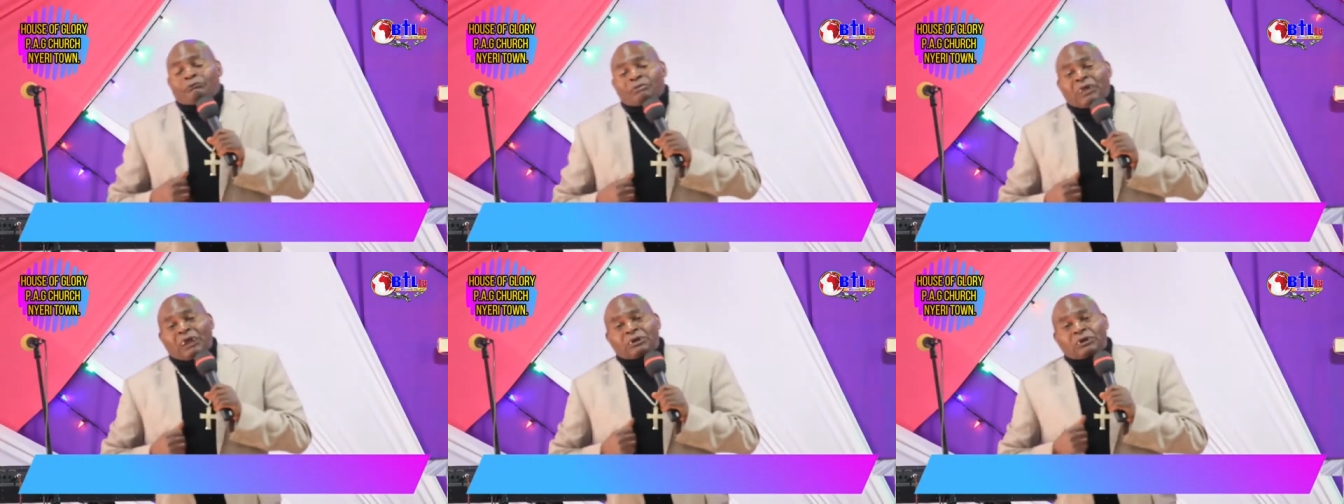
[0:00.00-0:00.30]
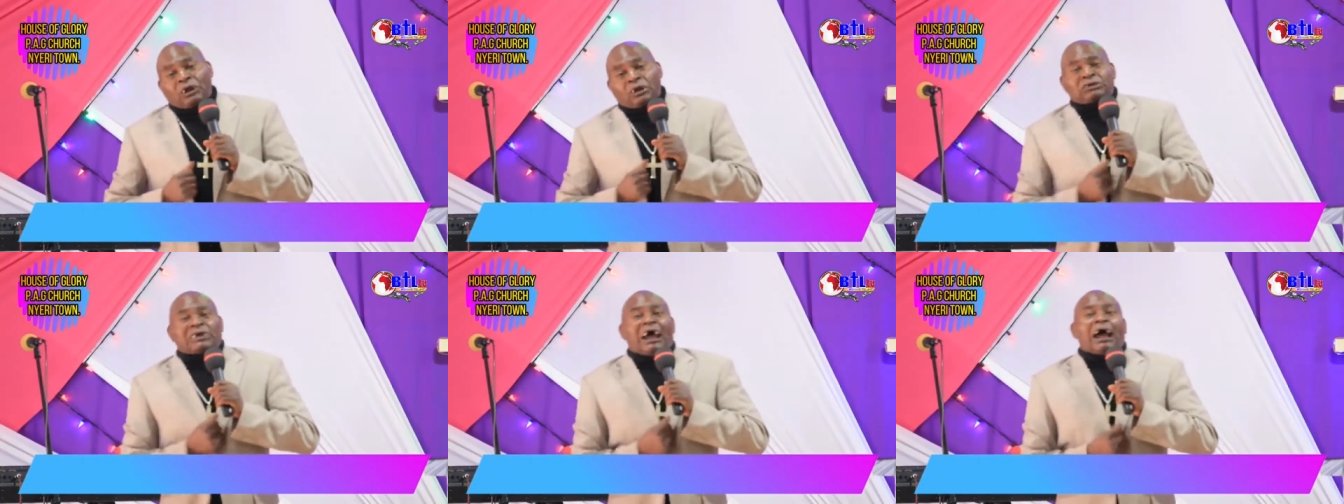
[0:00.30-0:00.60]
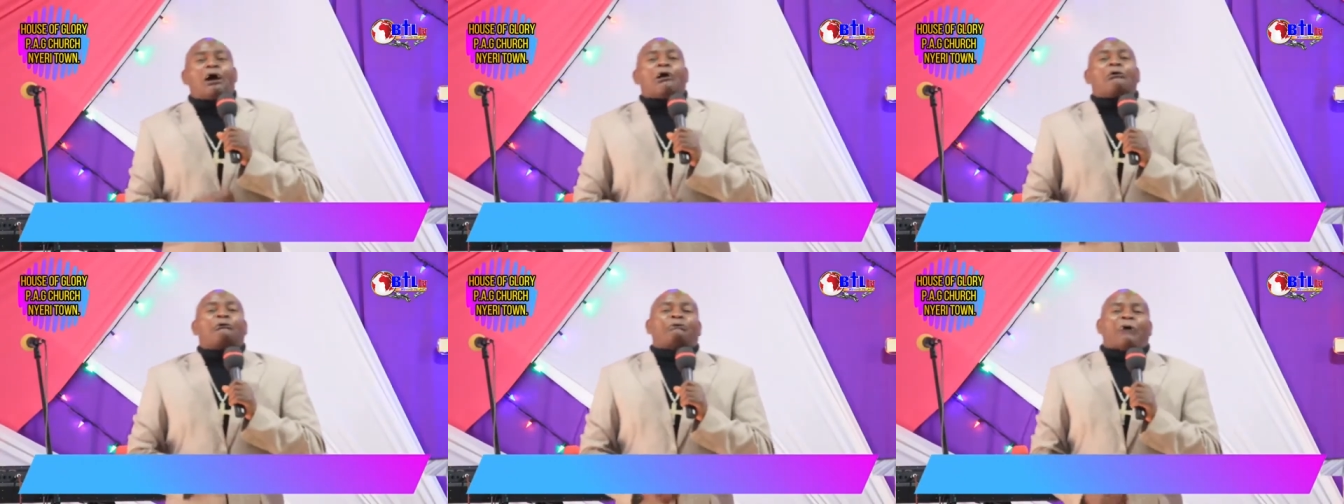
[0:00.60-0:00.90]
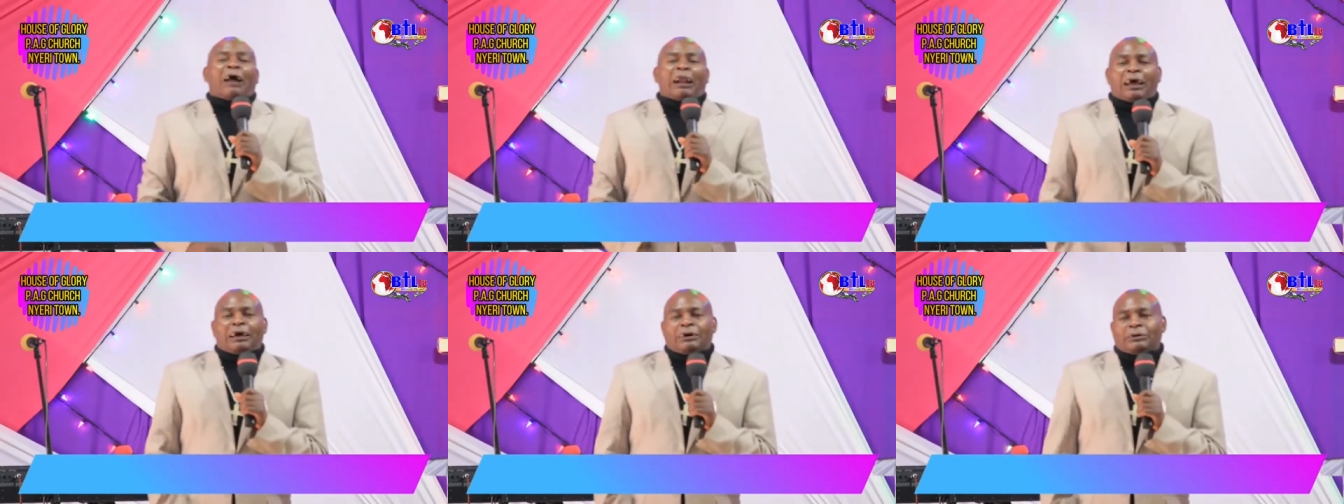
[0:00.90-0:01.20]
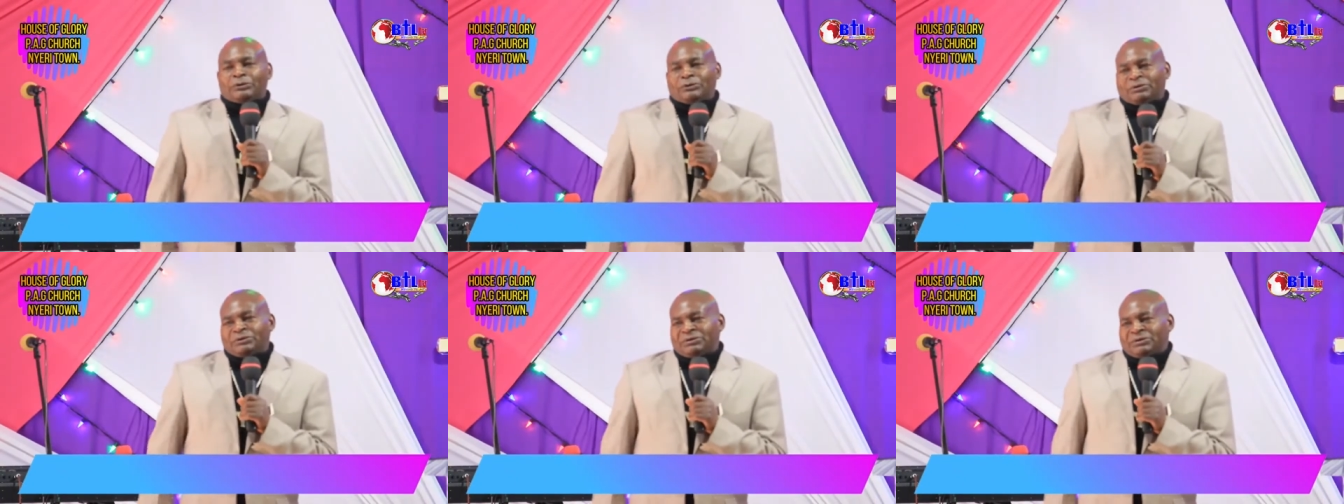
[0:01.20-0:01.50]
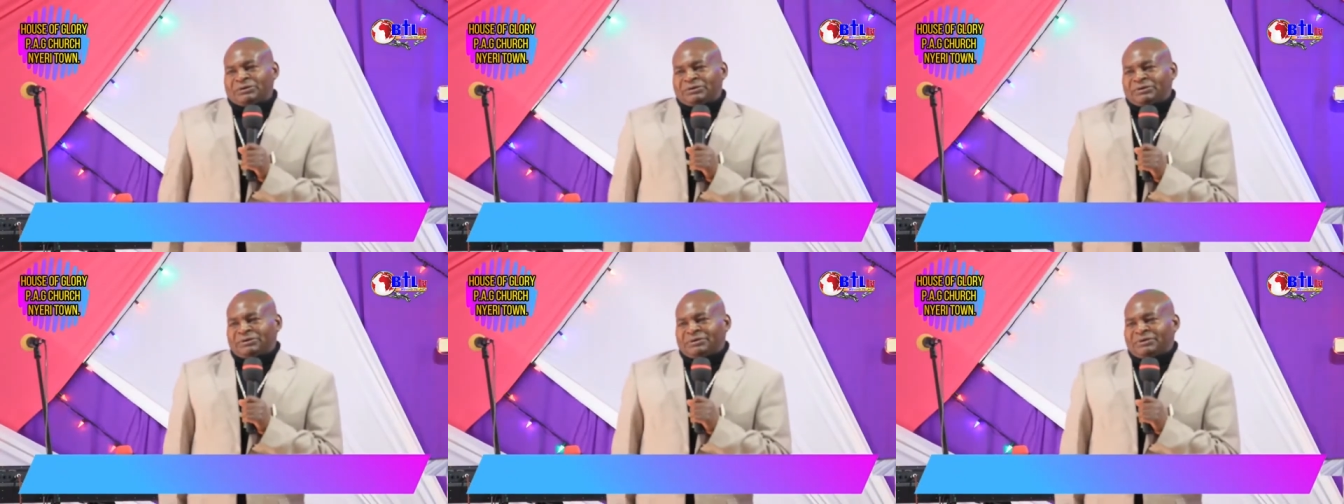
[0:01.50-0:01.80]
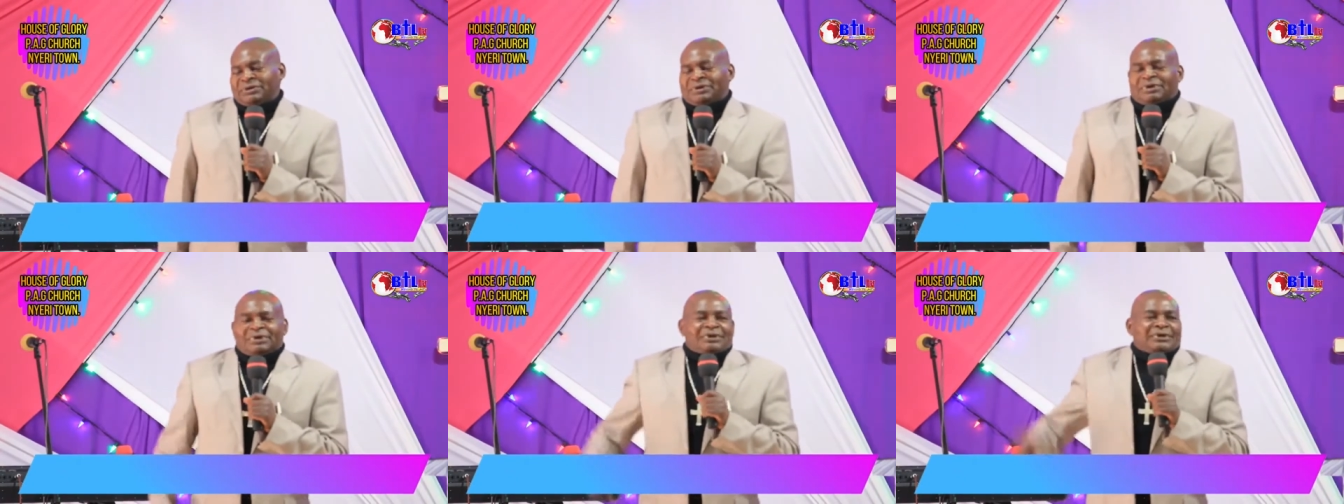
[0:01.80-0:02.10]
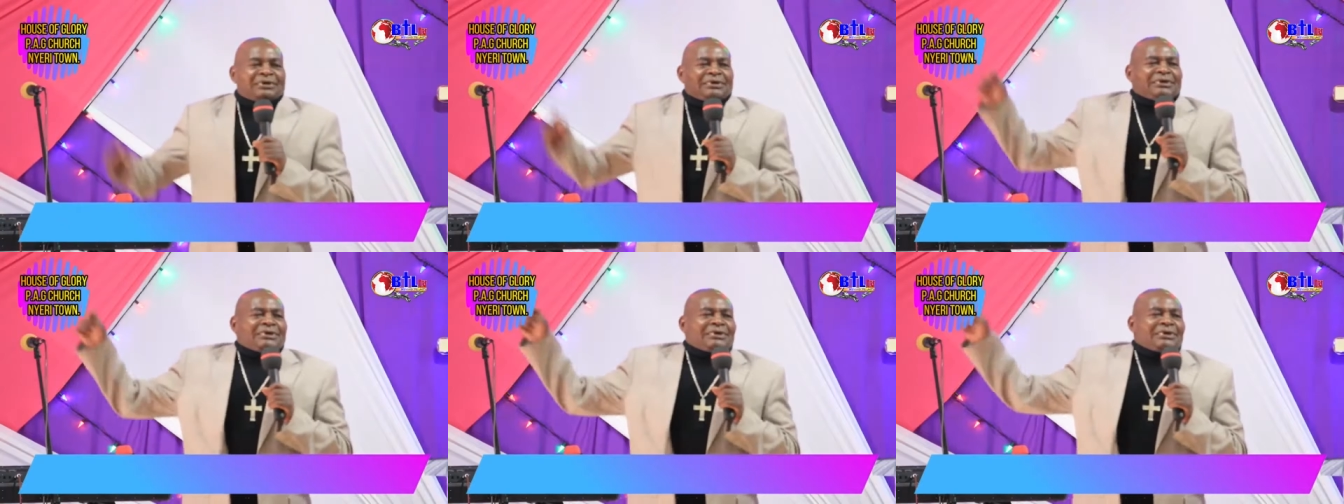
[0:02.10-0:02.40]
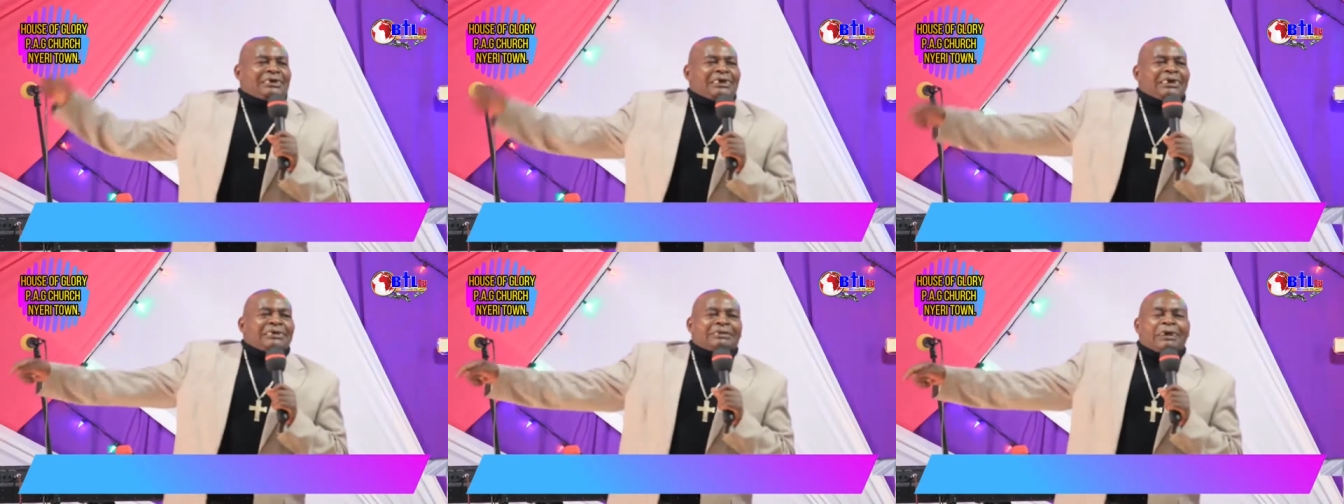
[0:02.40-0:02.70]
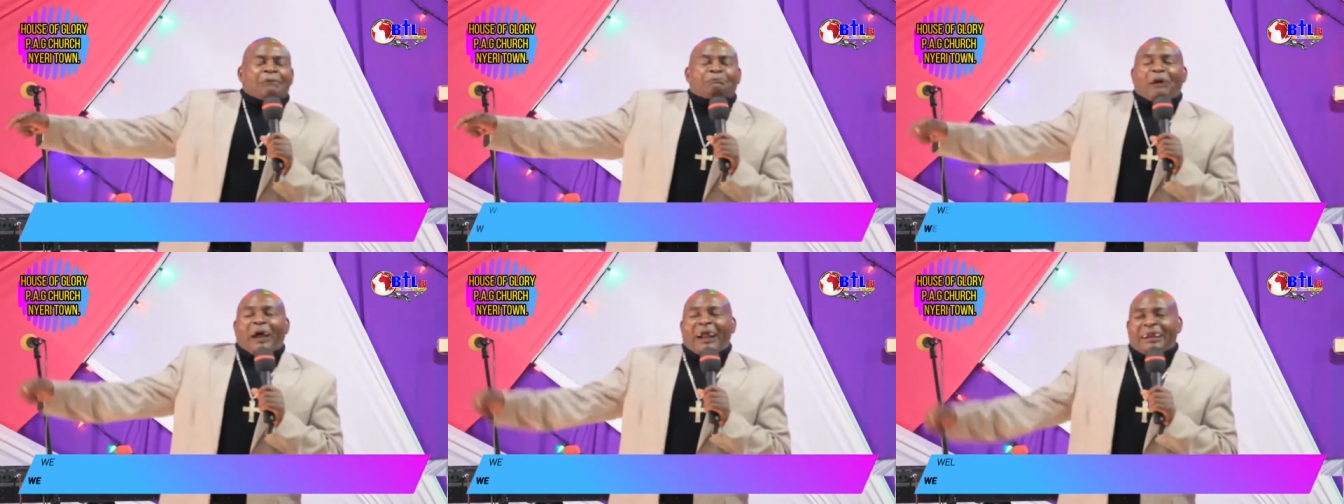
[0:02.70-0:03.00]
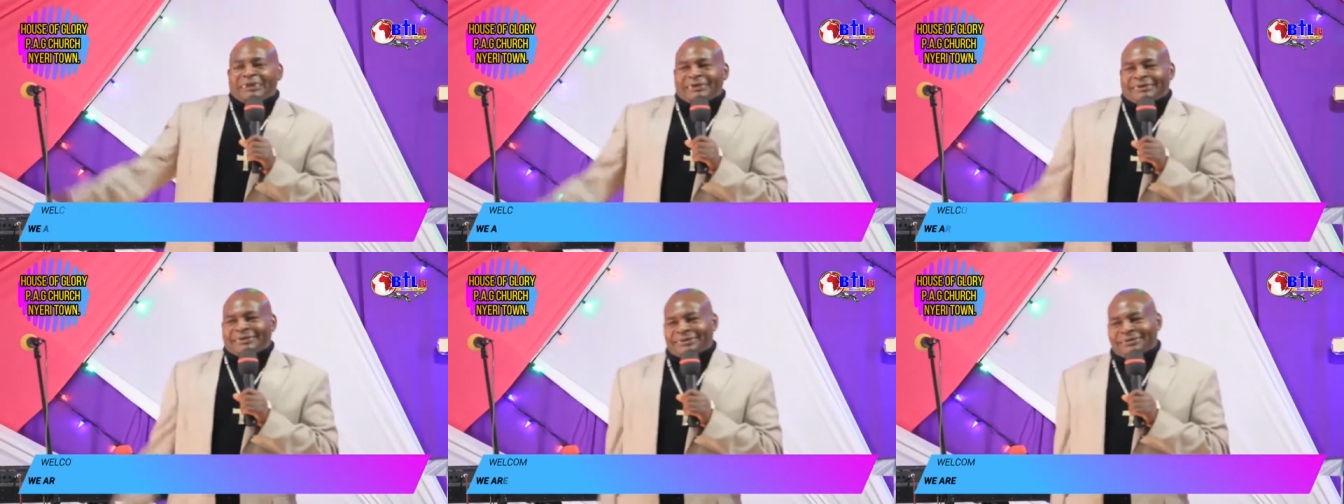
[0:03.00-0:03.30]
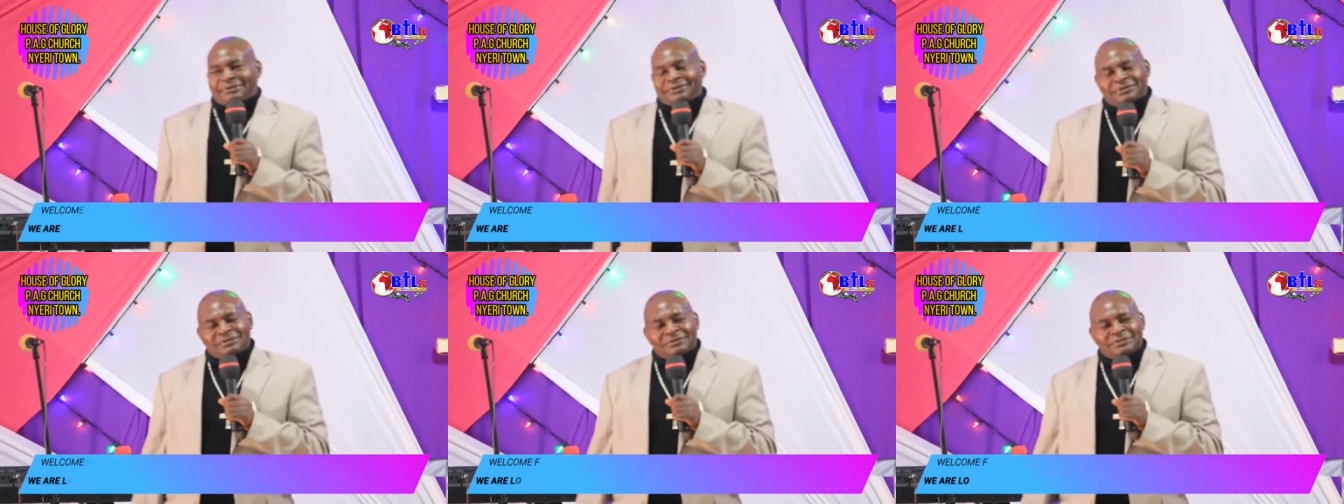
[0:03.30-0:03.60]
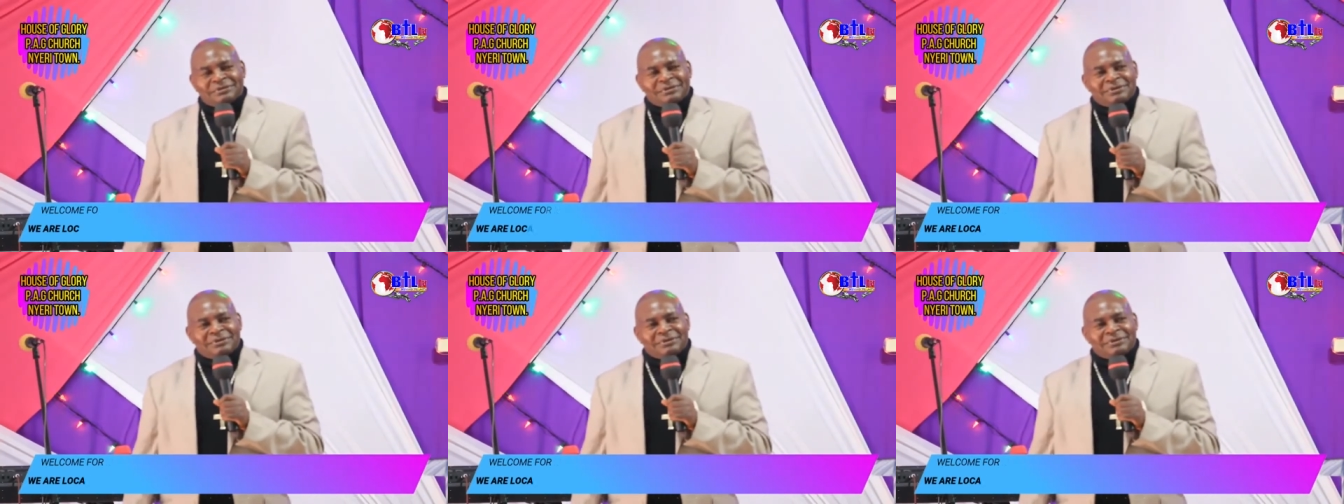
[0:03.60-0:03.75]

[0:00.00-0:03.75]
of the daughter of Pharaoh in the palace,